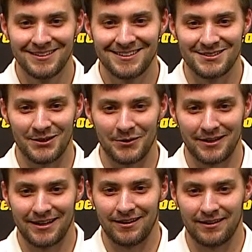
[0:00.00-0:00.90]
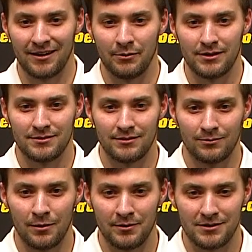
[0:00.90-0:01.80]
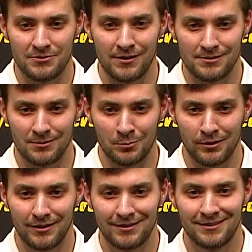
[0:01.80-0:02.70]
So I can't wait to rub it in his face a little bit.